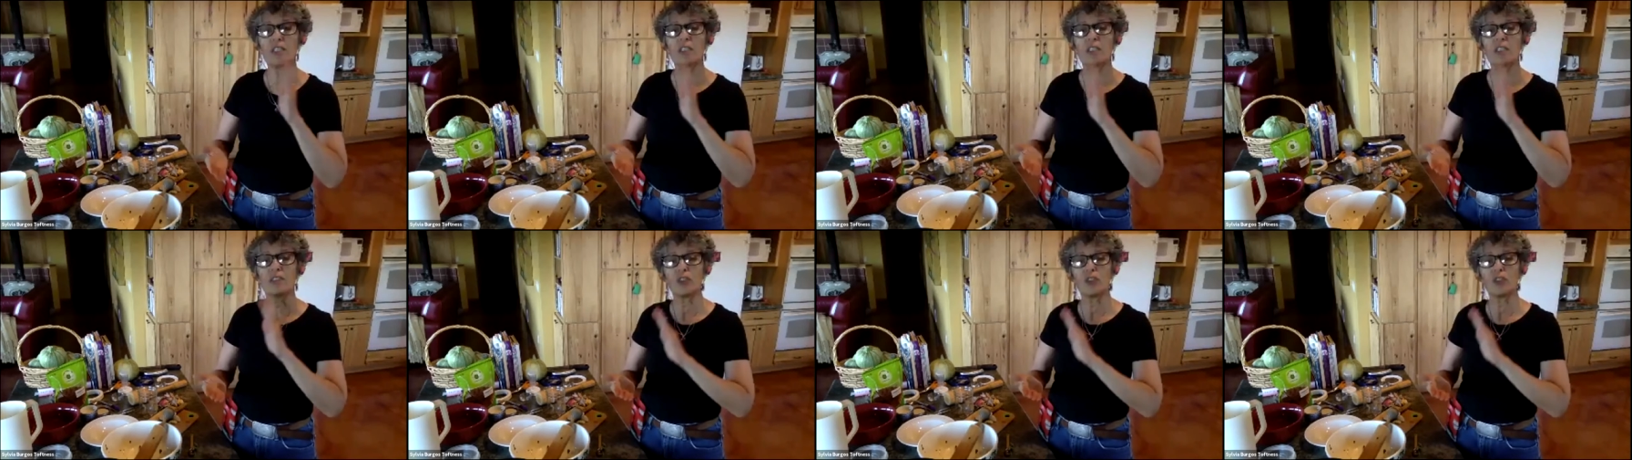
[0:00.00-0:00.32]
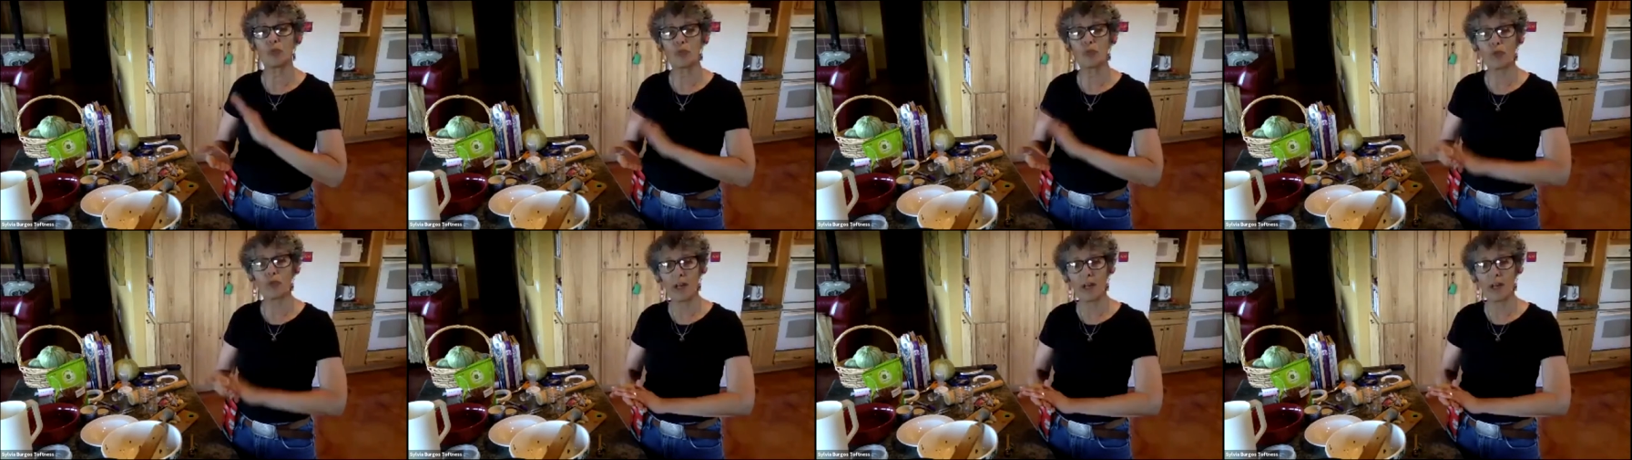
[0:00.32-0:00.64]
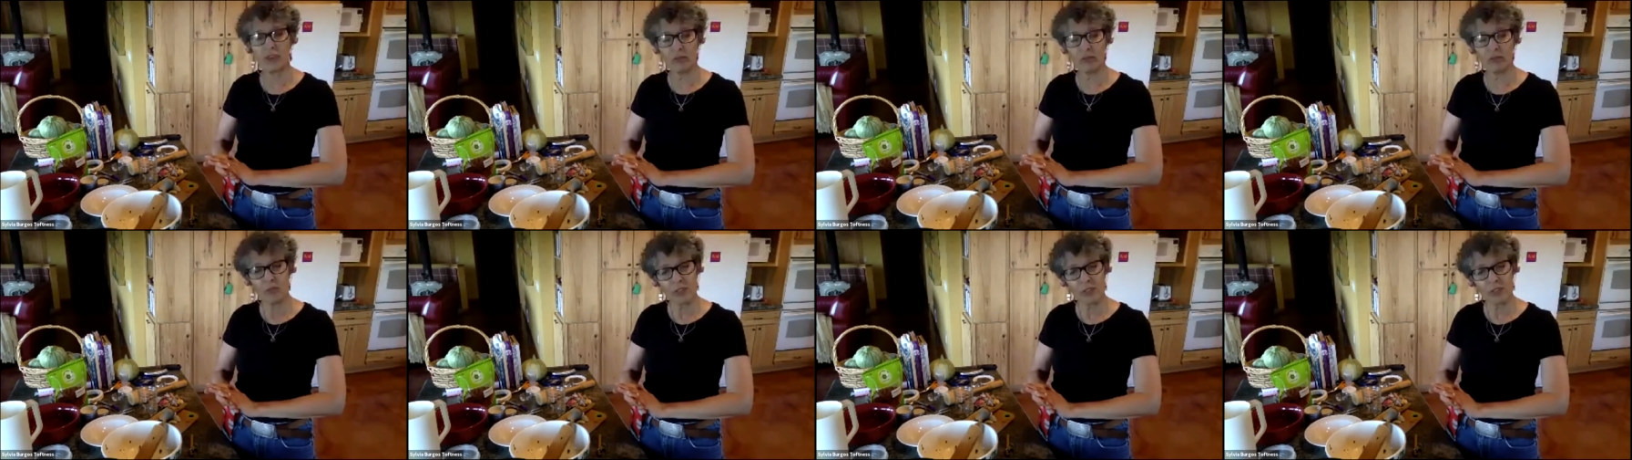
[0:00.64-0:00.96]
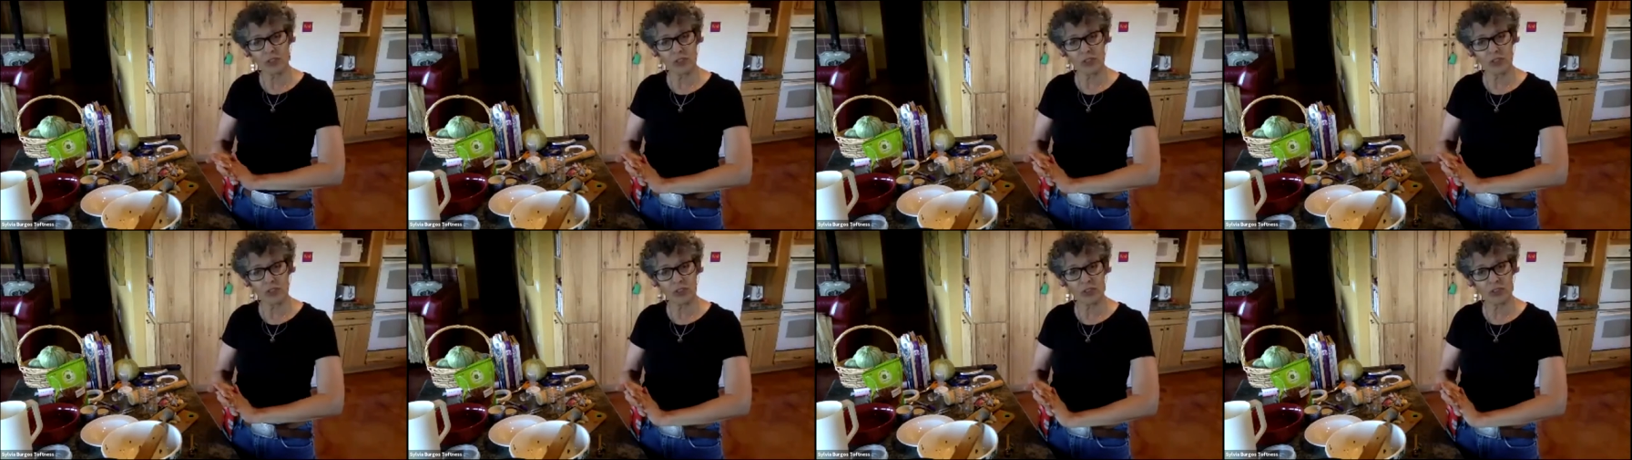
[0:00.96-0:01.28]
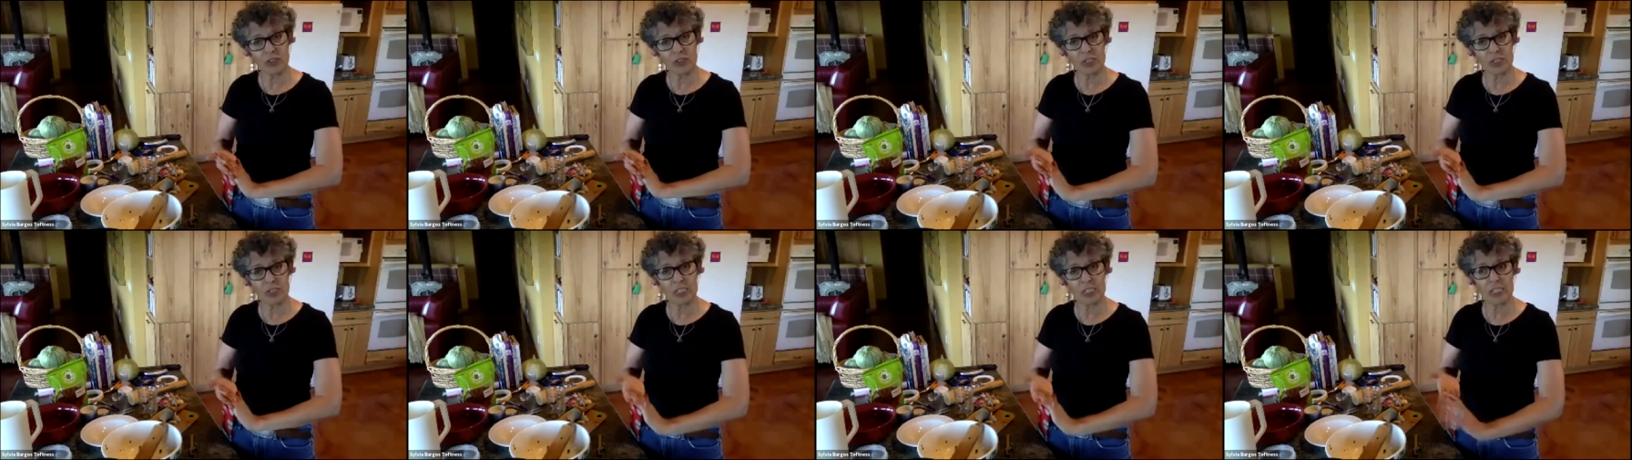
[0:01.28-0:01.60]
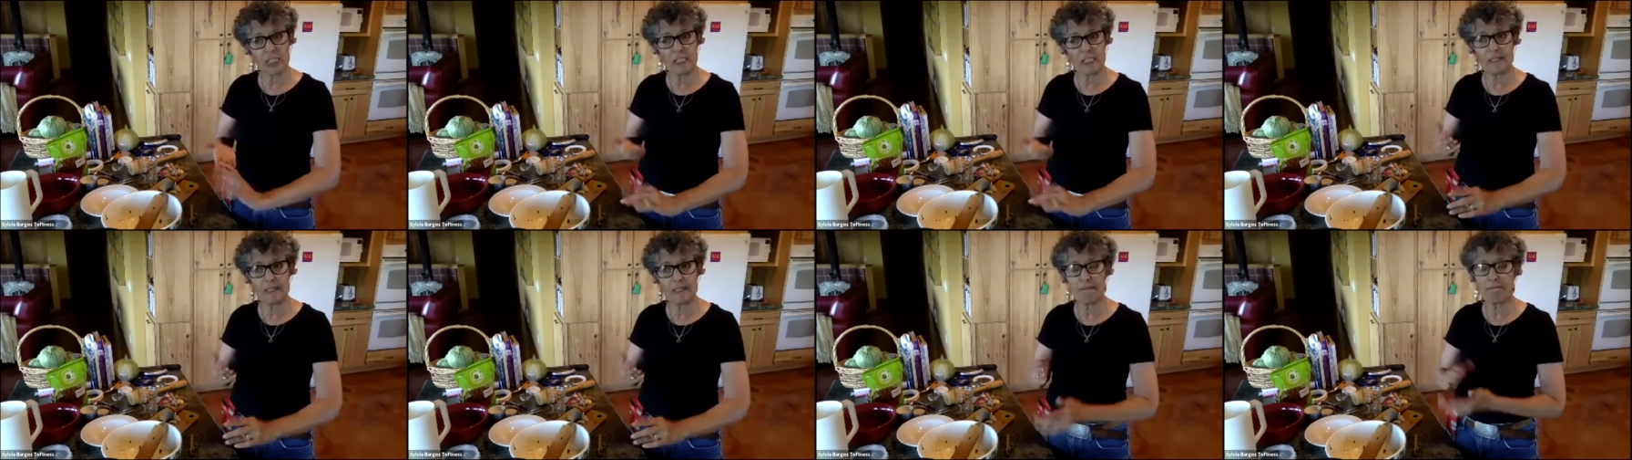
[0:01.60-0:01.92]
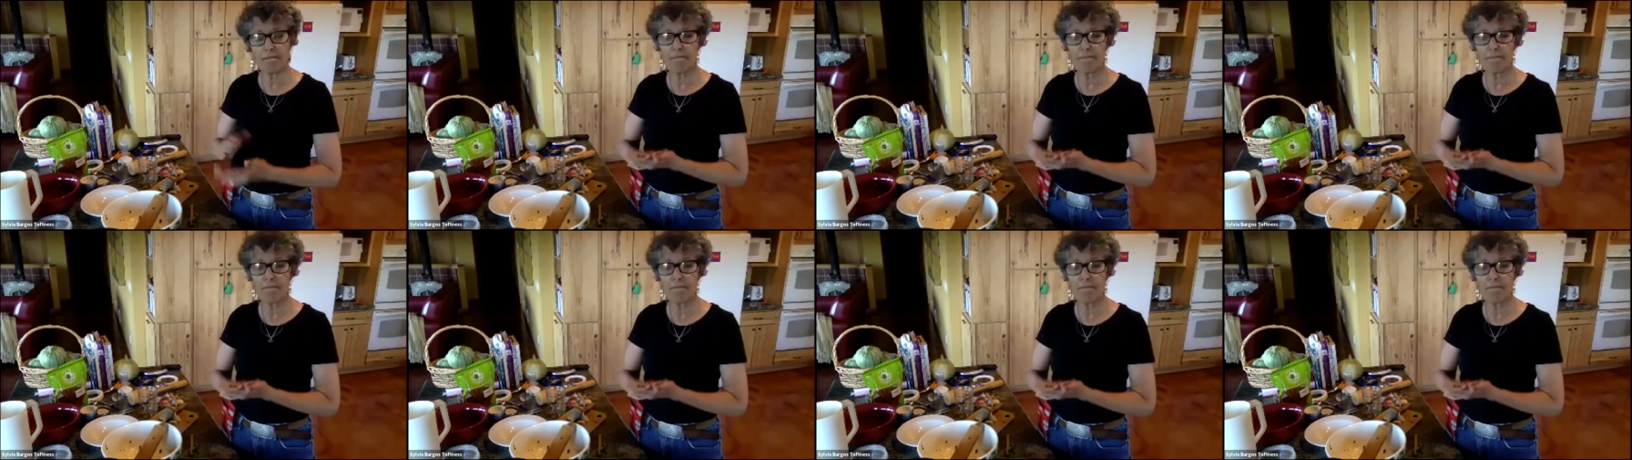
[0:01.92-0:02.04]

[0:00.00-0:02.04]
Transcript: your brown mustard seed,